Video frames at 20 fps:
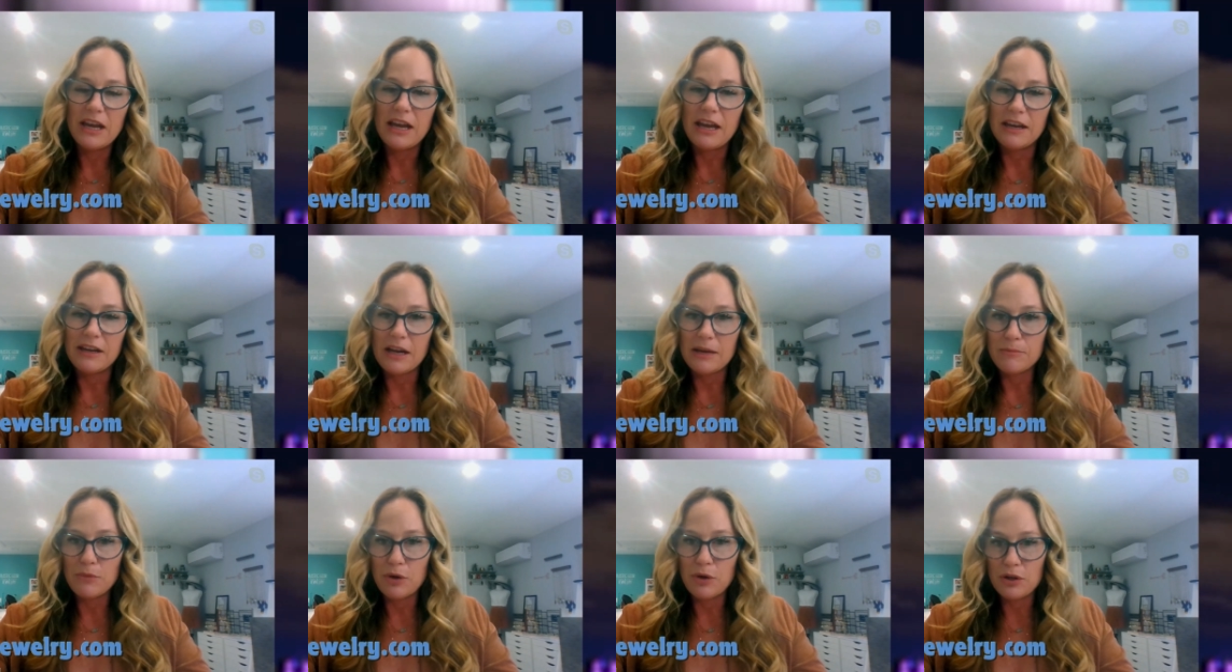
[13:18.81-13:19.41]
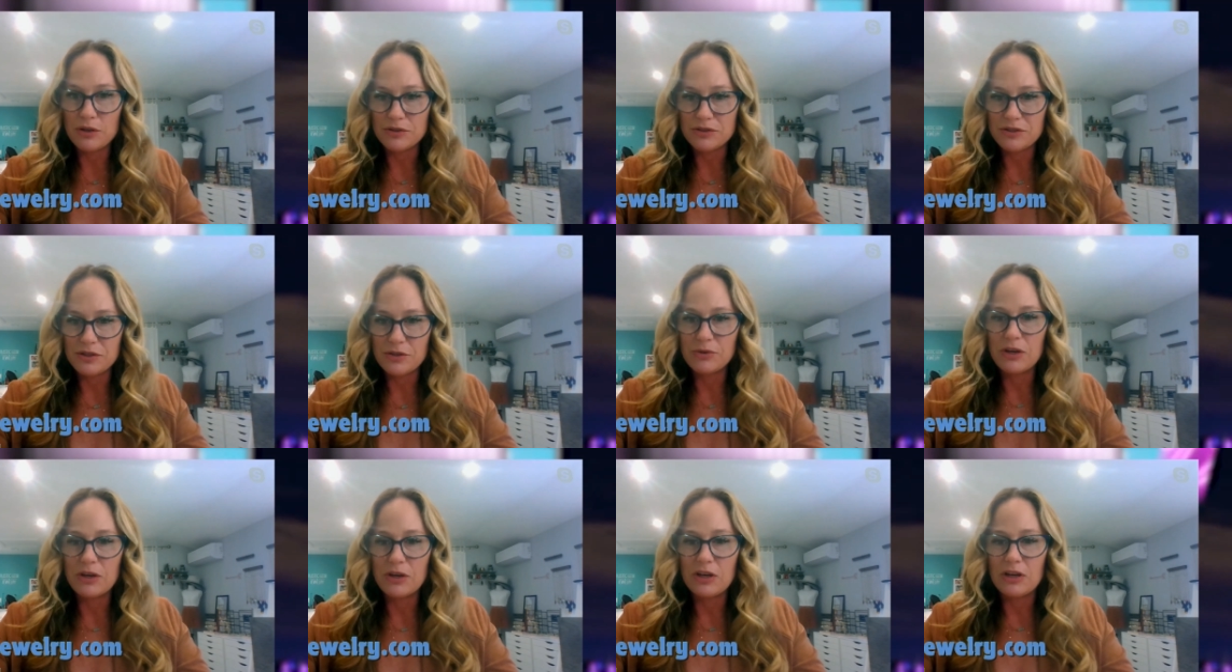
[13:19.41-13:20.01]
And I'm
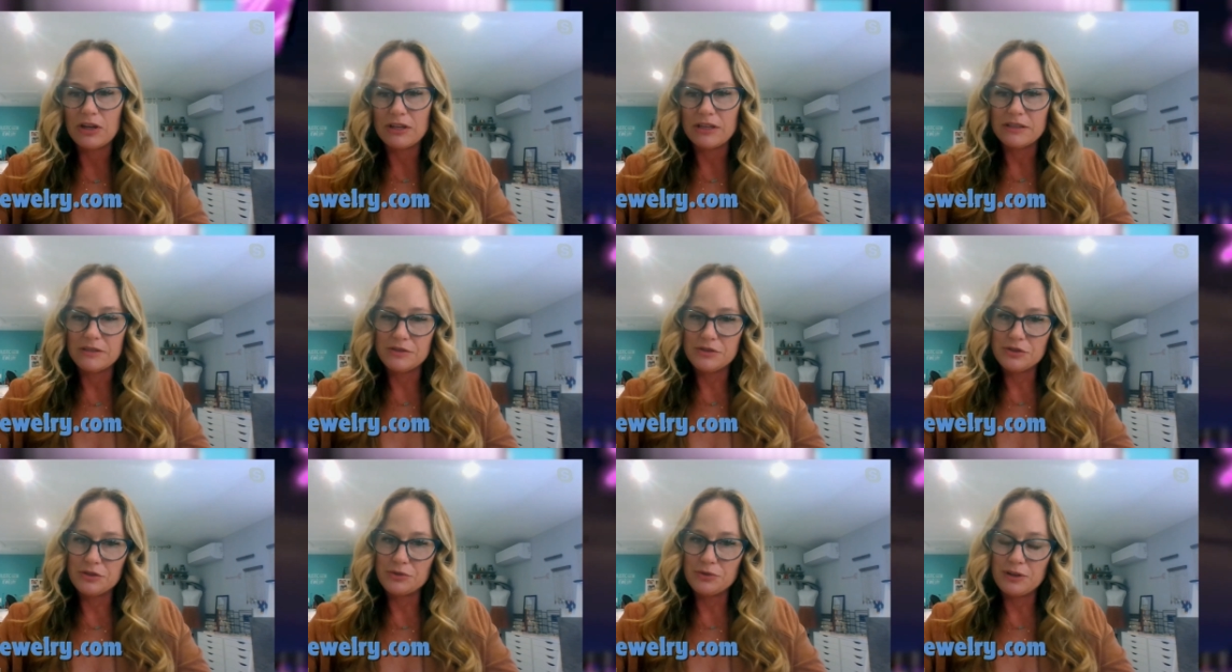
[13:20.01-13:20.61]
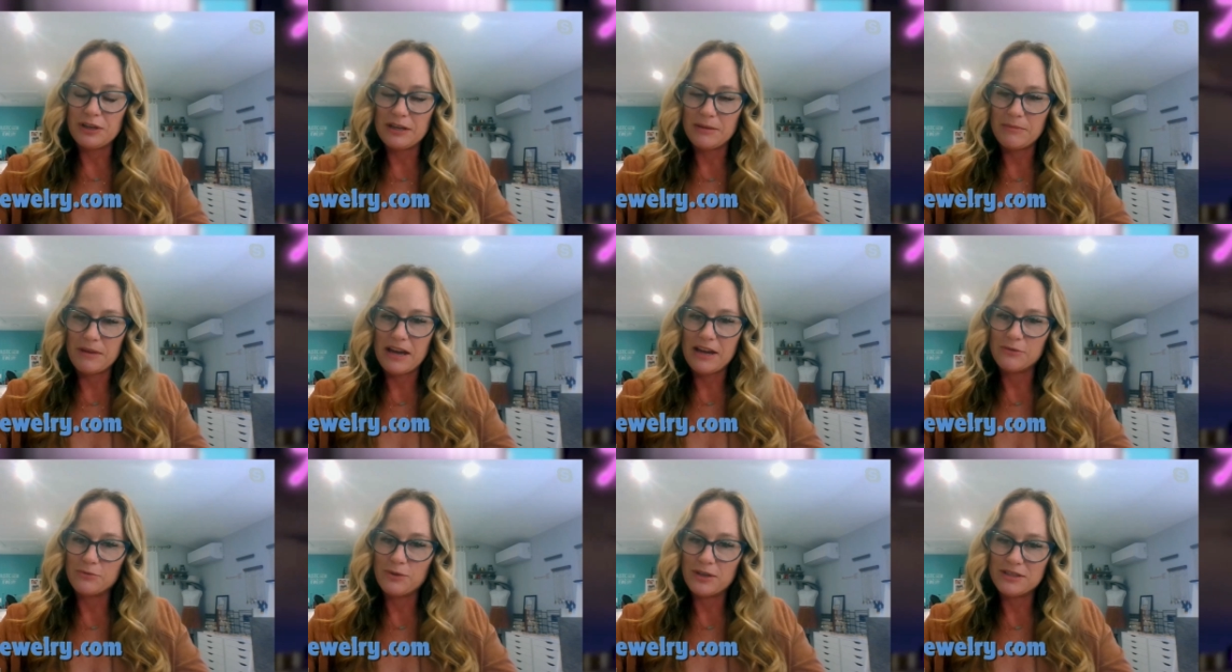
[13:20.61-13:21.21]
also on
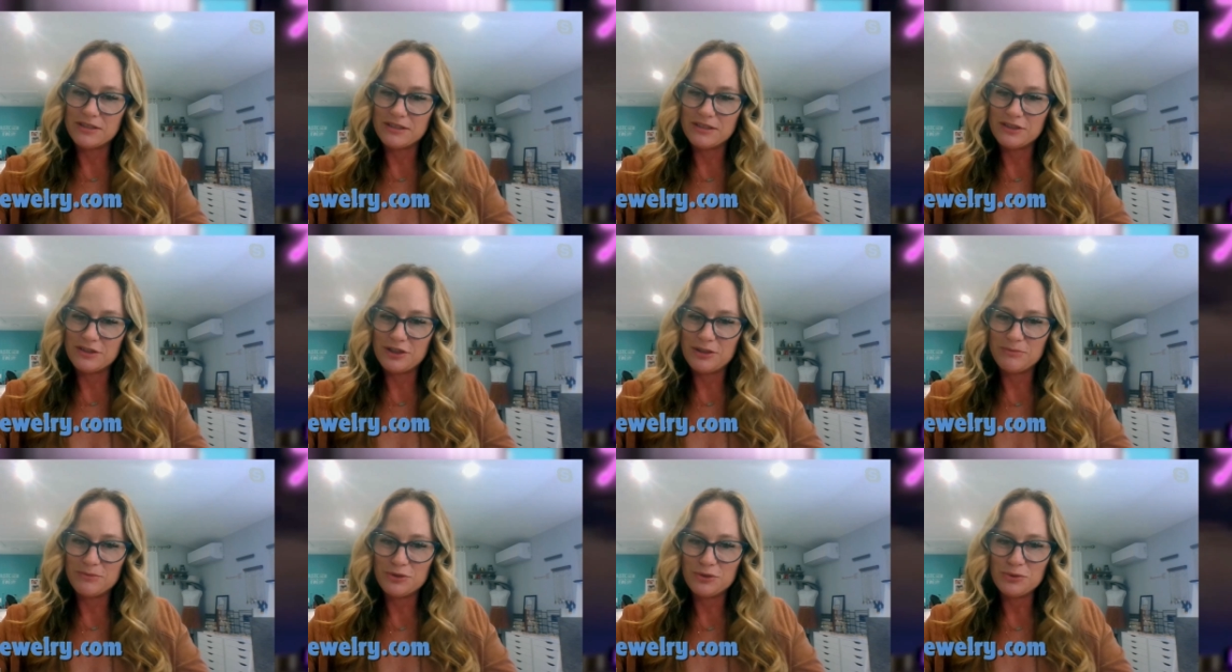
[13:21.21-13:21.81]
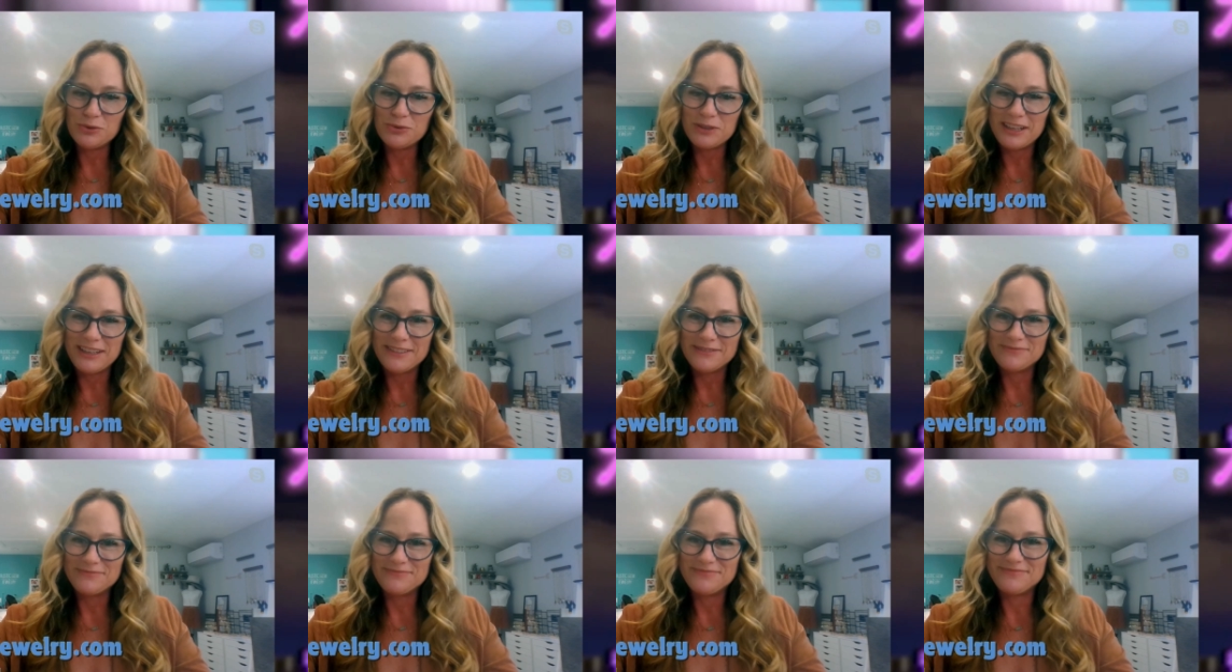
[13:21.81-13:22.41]
Instagram at Rustic Gem
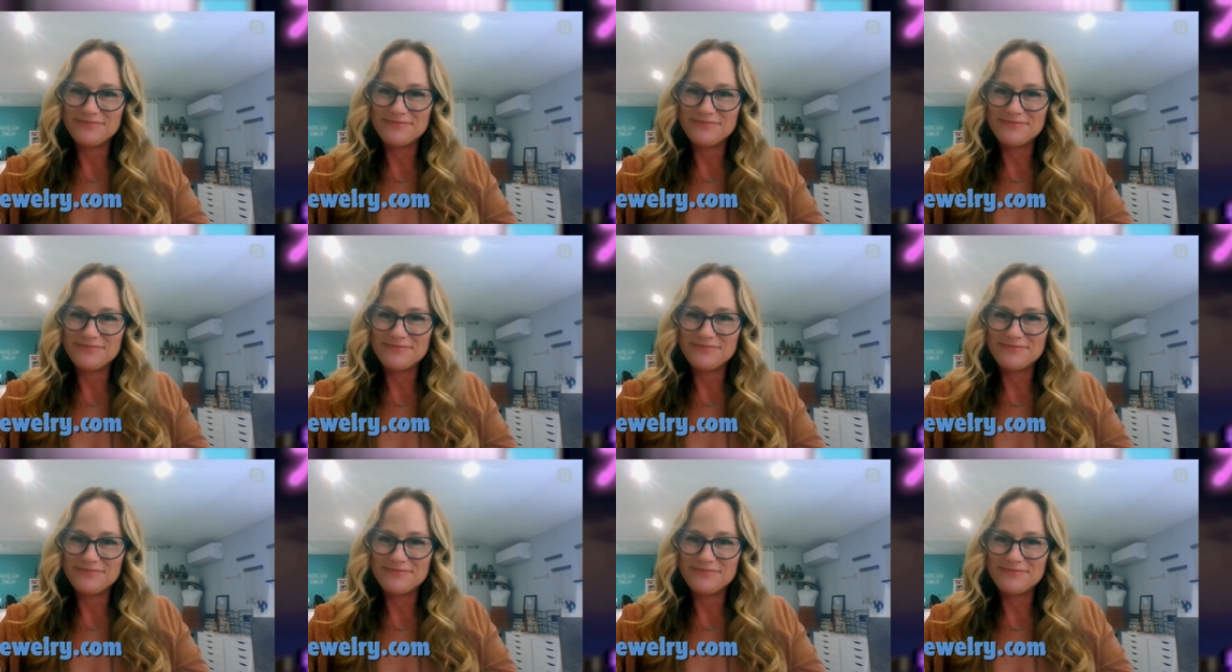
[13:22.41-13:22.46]
Jewelry.